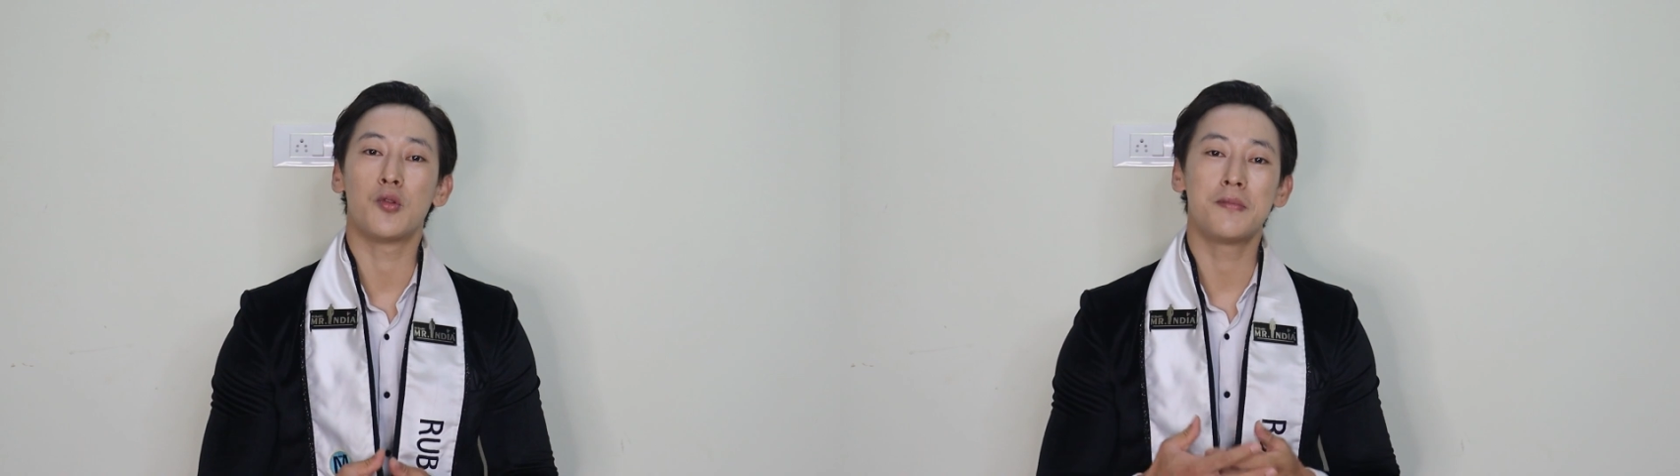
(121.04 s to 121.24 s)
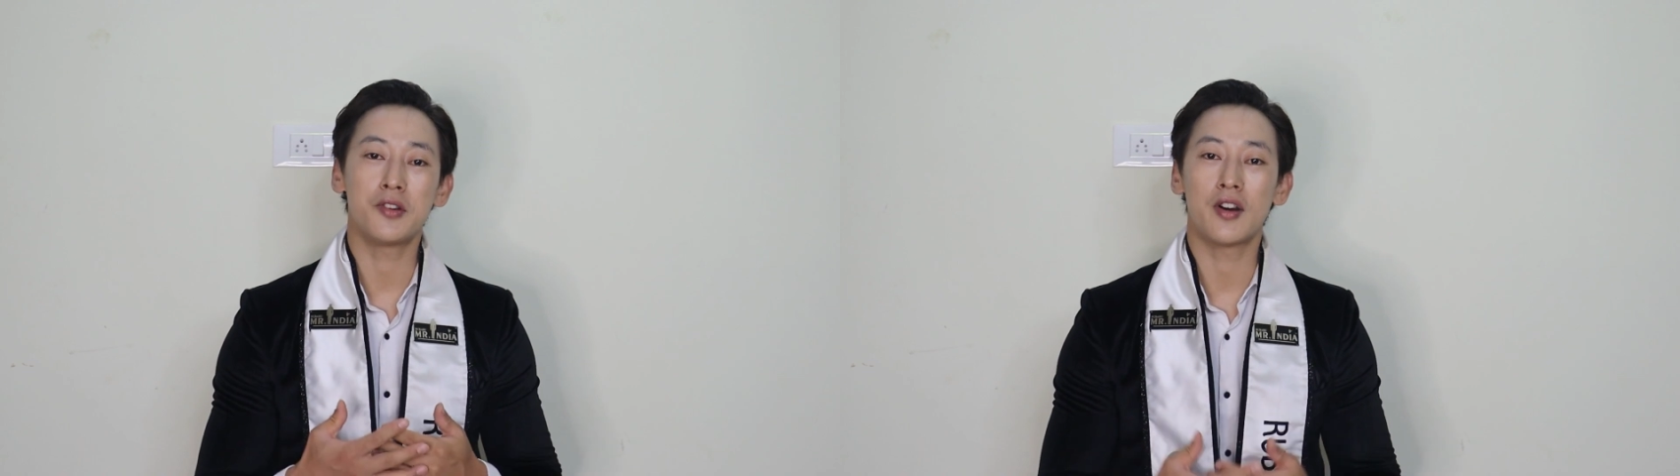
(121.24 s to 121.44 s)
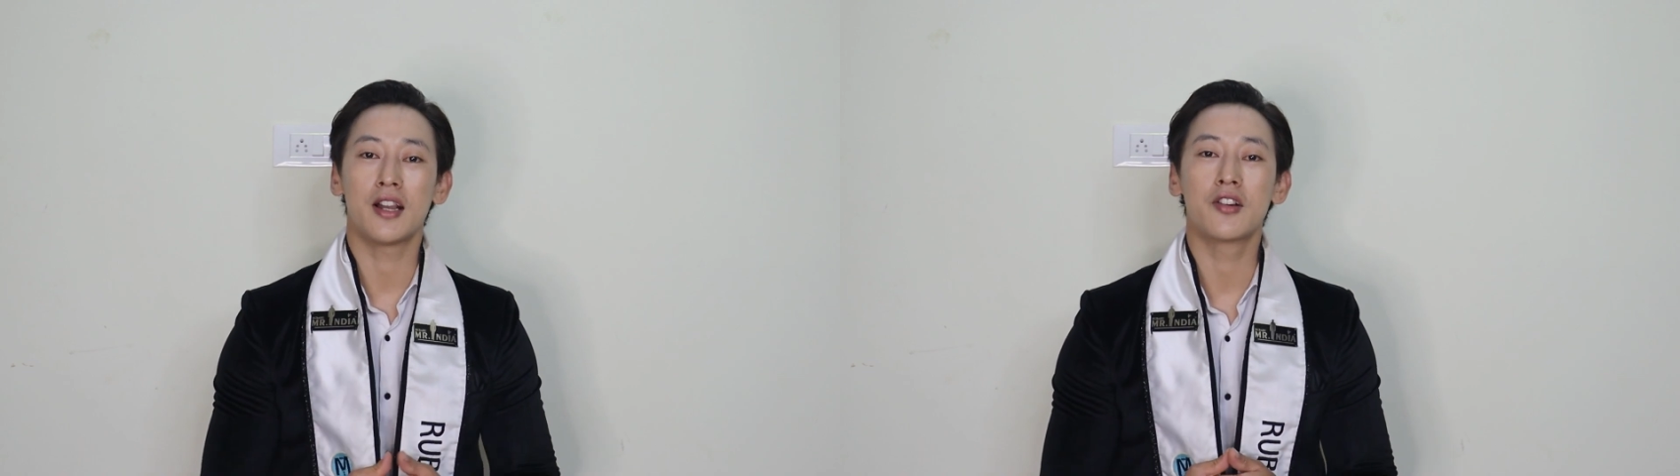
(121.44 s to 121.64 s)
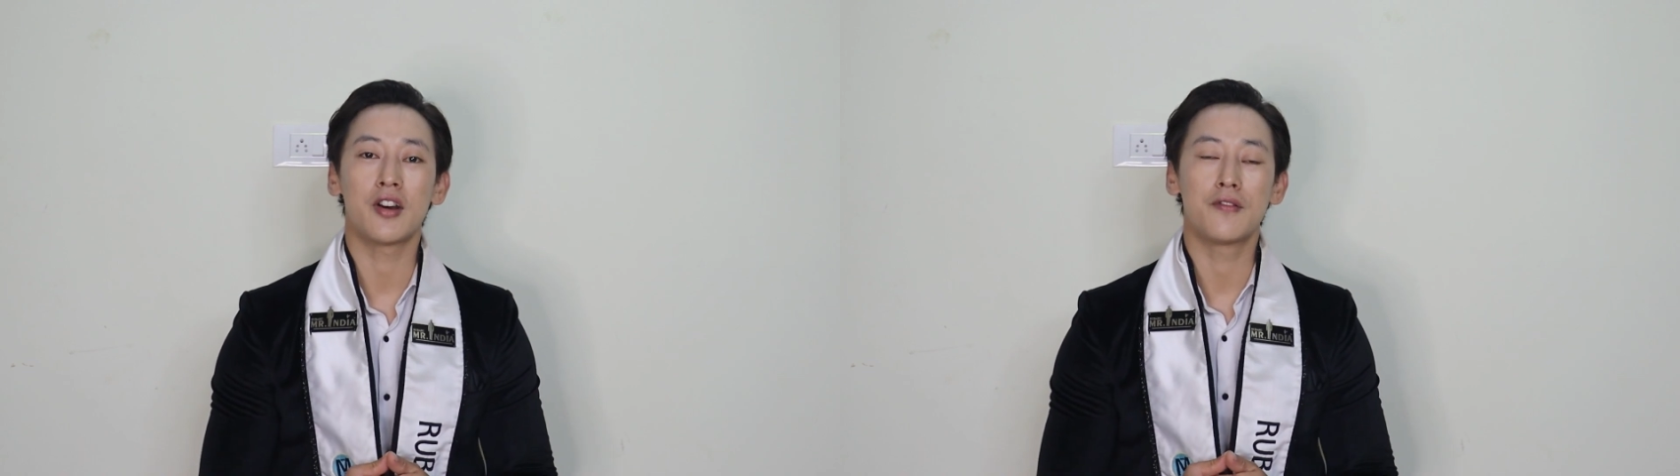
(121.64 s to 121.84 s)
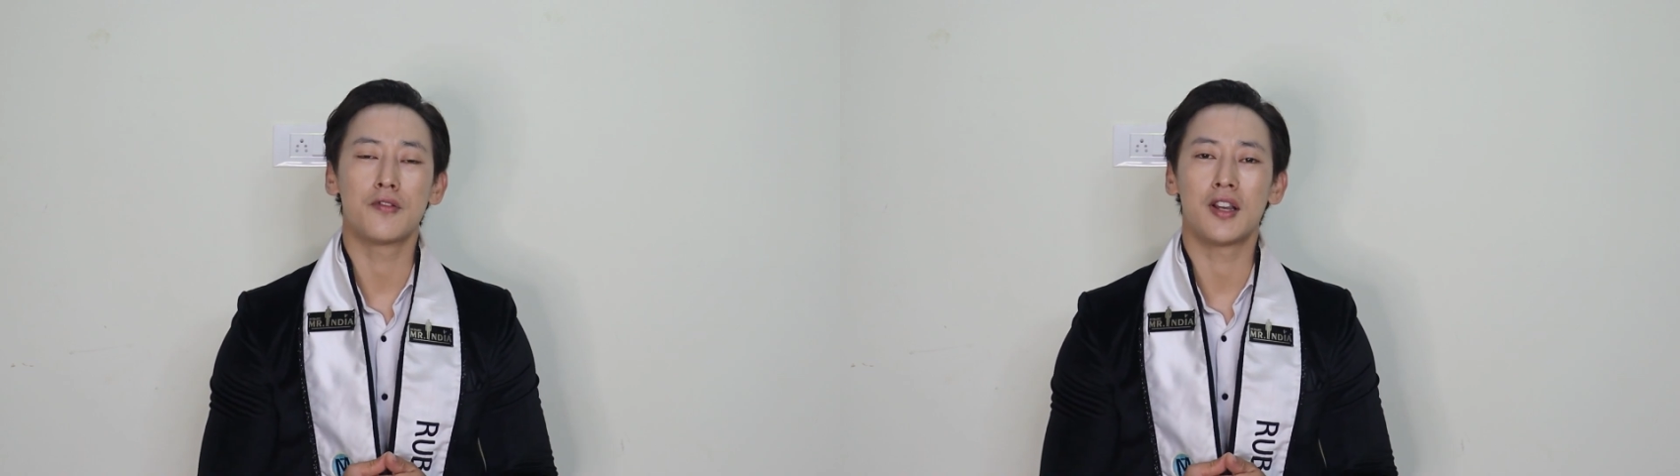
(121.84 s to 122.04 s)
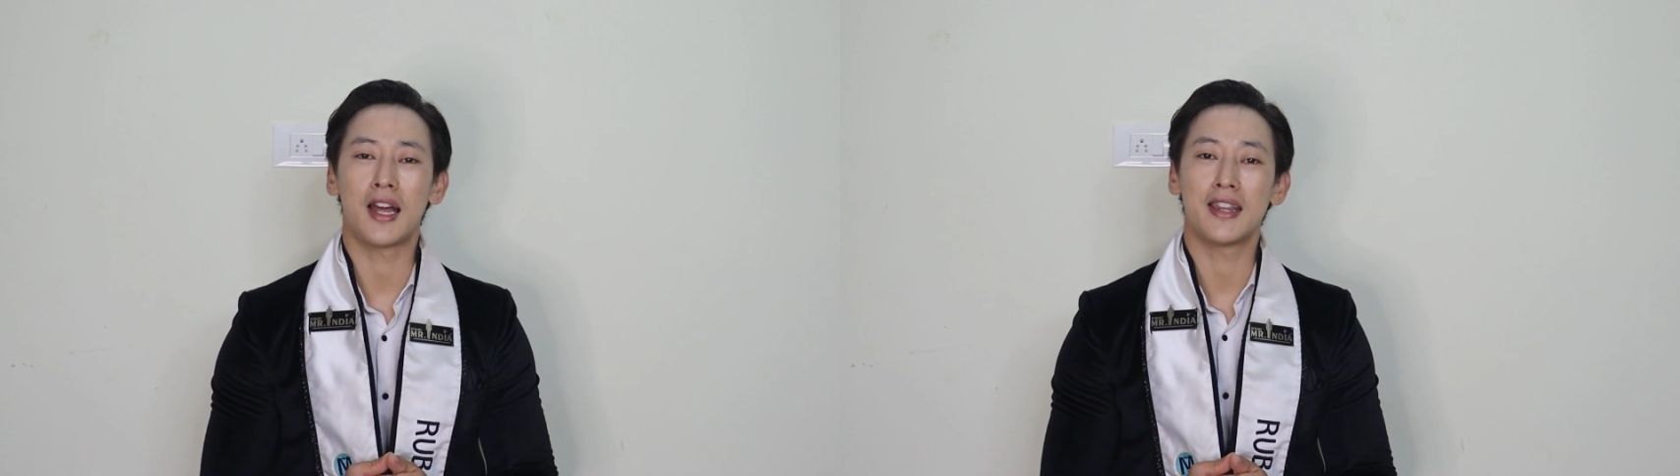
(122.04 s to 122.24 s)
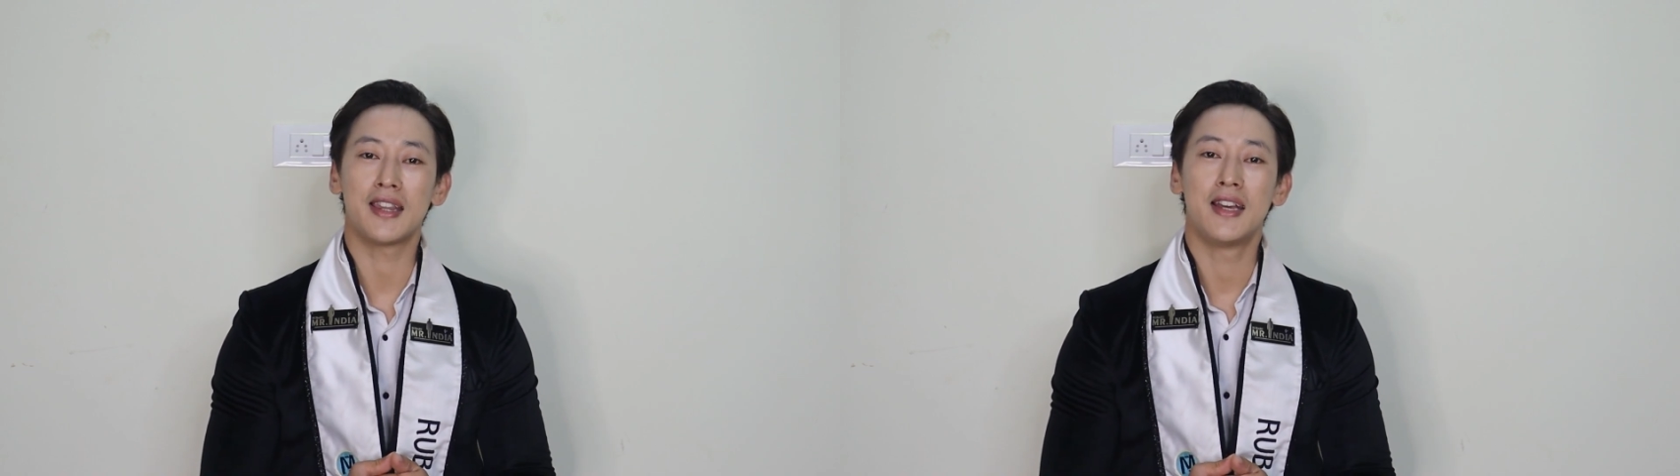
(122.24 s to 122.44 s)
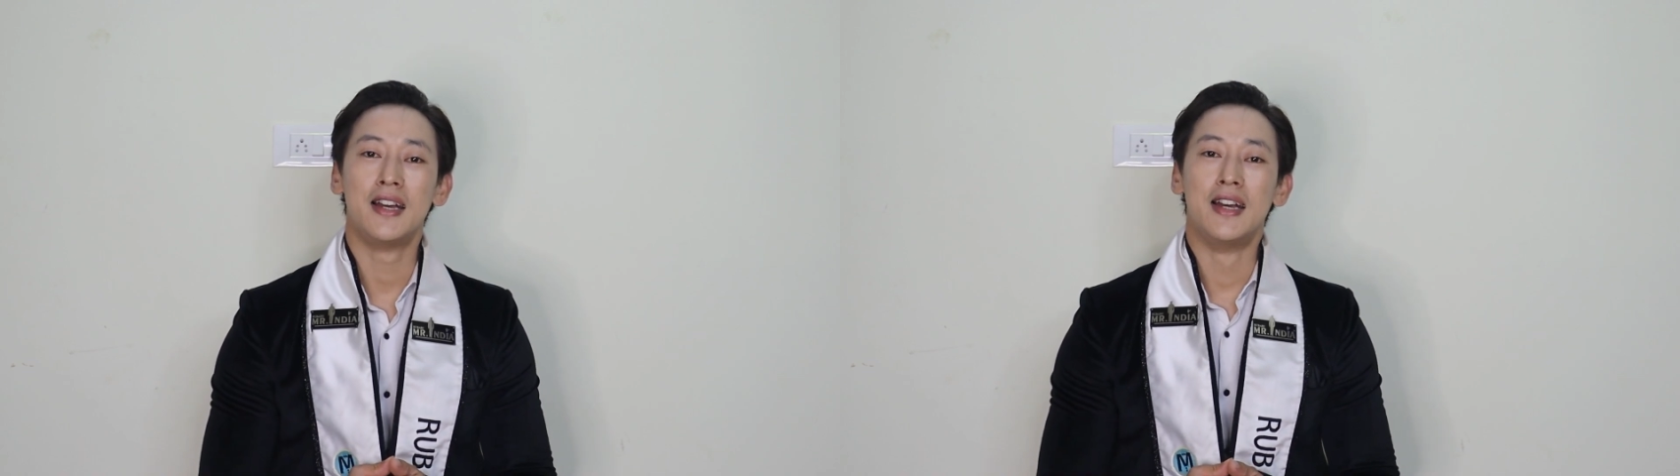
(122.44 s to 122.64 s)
will be really grateful. And